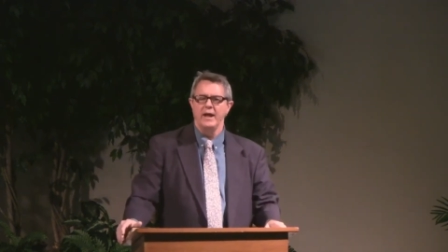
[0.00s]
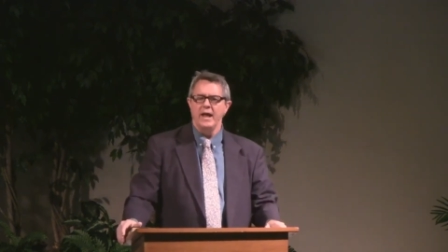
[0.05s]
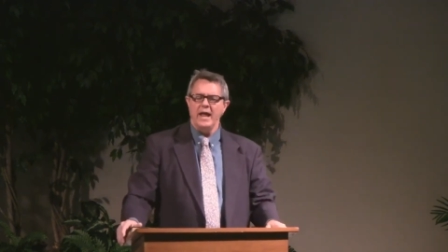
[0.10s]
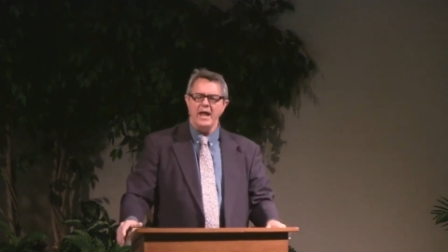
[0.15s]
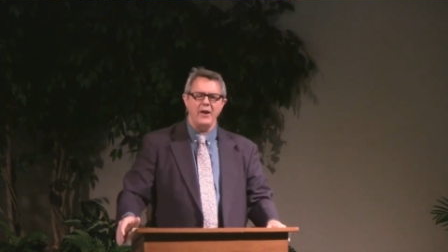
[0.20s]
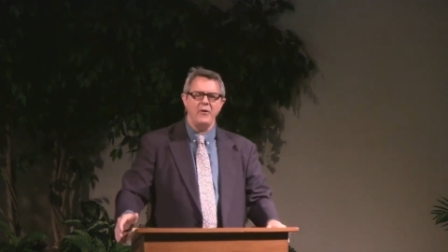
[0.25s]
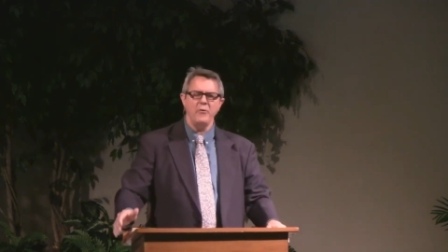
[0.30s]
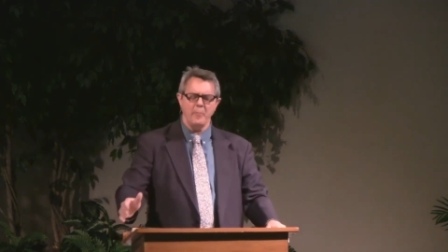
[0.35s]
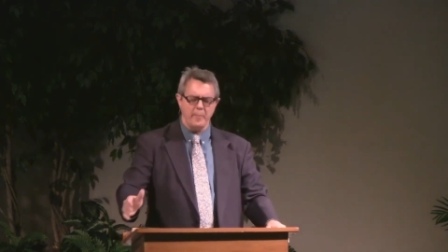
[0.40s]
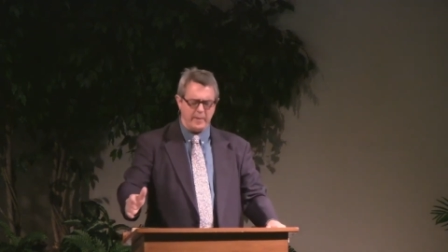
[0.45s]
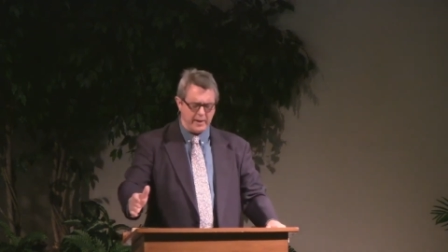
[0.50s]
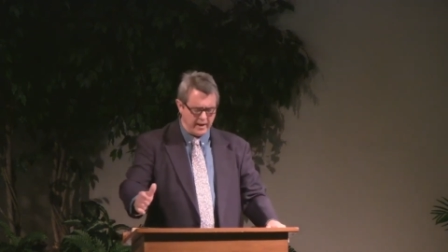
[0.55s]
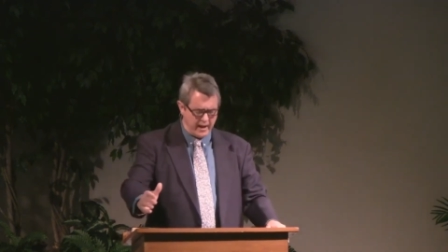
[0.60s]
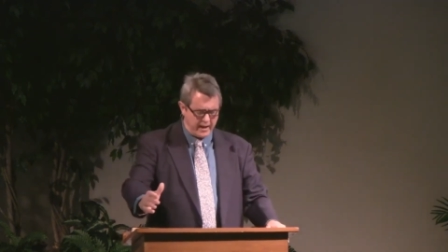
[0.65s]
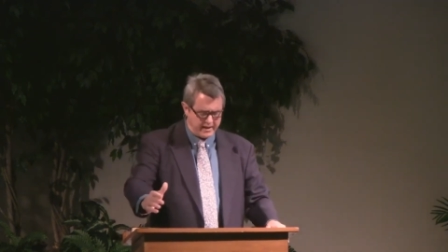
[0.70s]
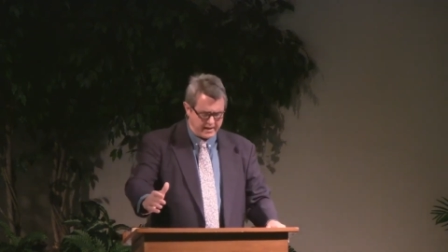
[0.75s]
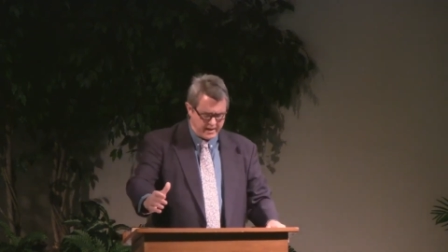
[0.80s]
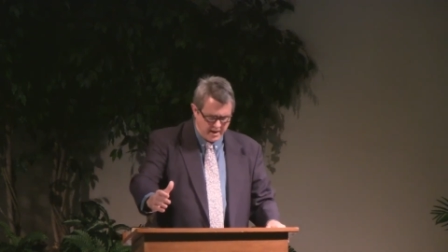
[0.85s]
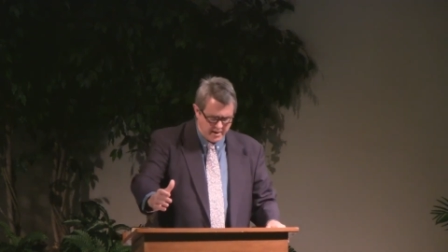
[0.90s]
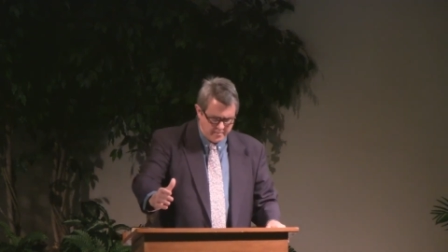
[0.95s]
He will be
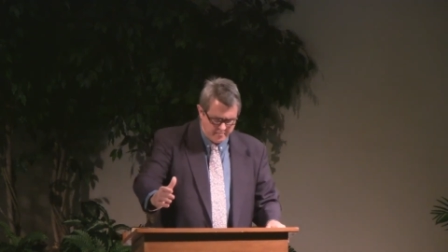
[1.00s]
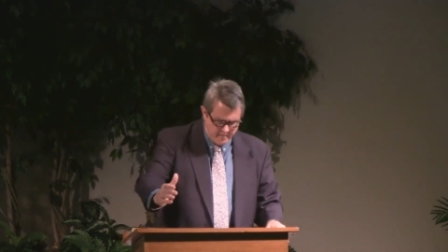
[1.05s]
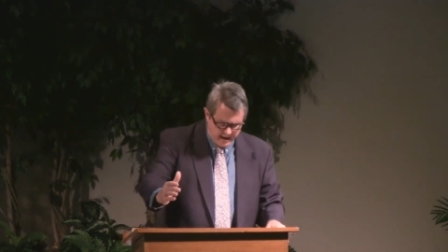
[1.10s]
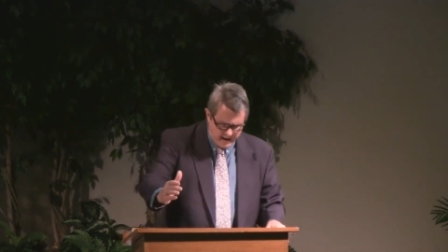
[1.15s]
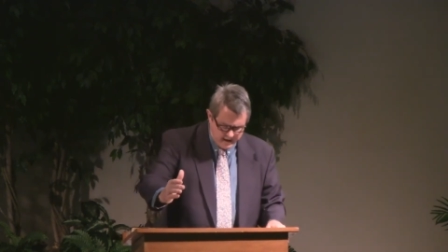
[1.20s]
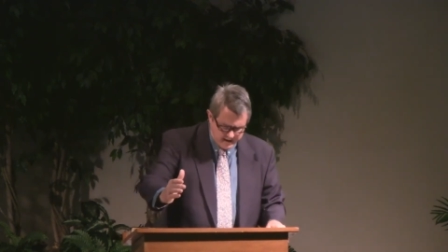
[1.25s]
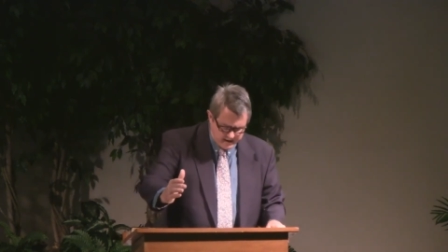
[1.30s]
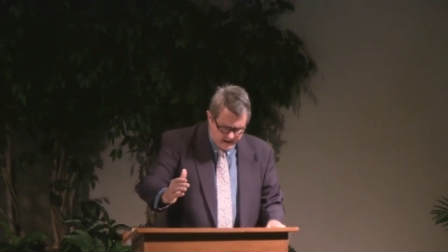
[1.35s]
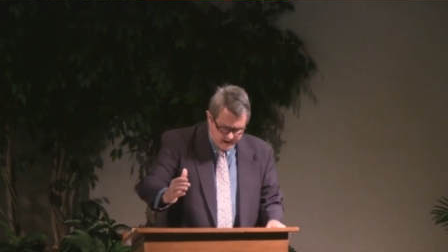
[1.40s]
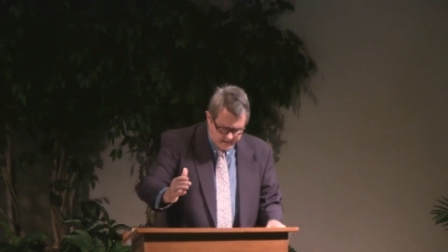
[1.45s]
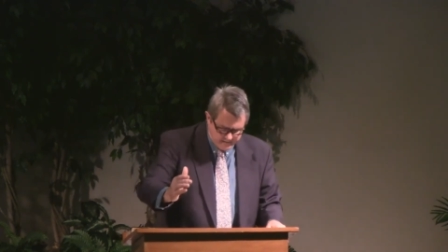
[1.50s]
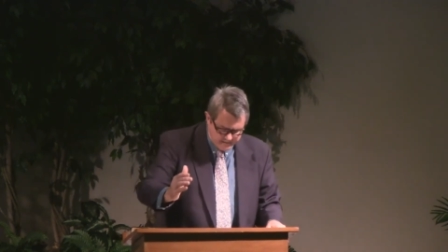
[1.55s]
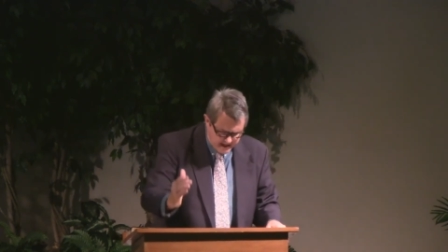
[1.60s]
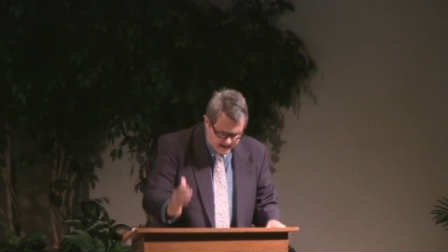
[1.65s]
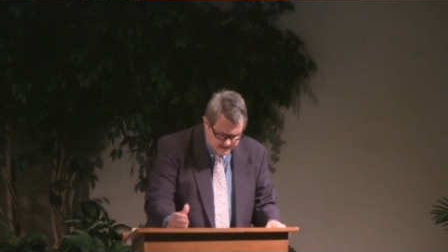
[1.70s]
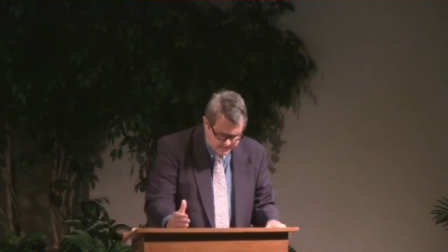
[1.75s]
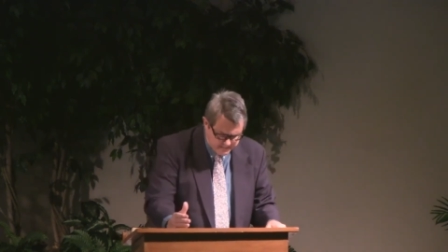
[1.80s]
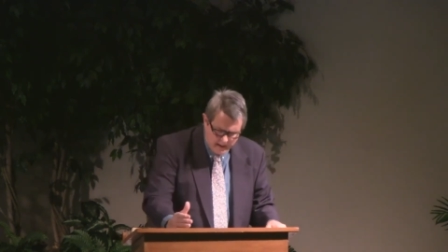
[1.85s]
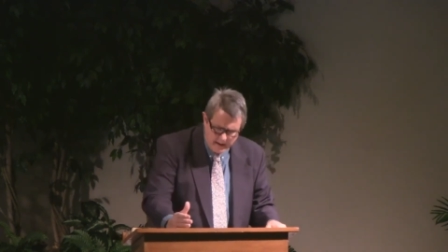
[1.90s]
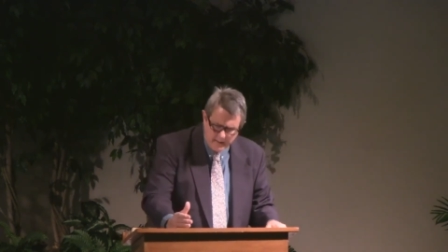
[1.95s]
like, man,
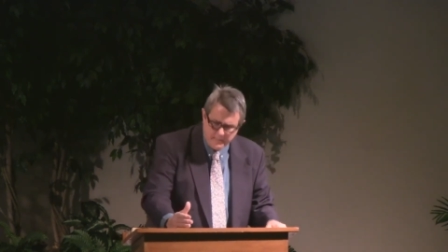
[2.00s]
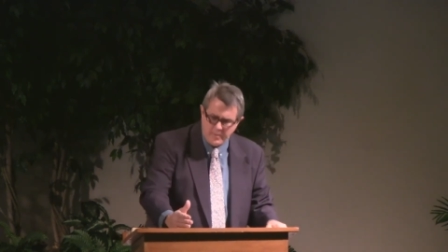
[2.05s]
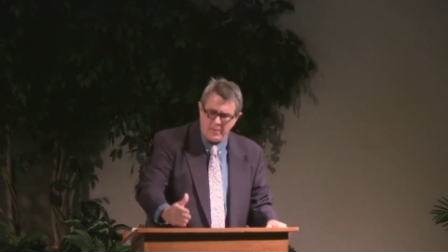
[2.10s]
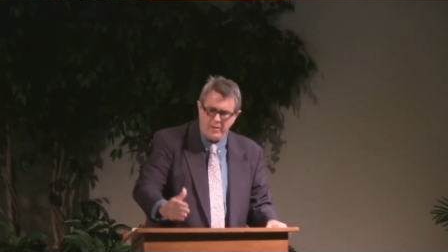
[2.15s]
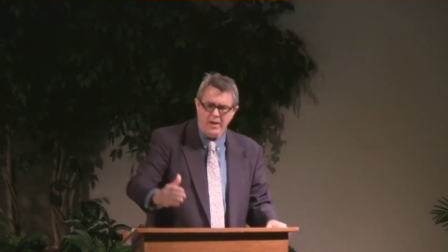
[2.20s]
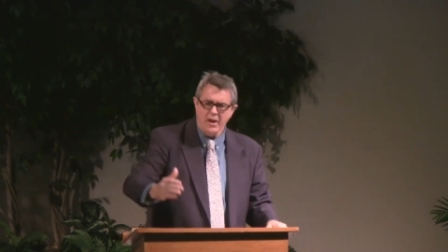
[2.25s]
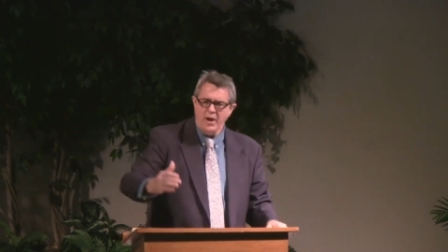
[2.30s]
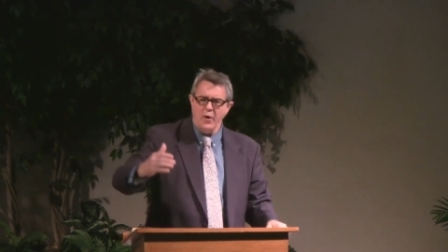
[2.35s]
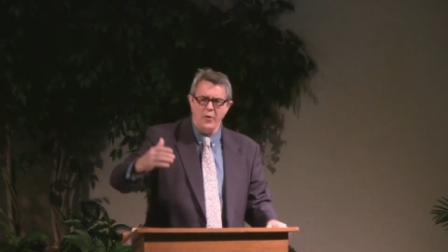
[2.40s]
these people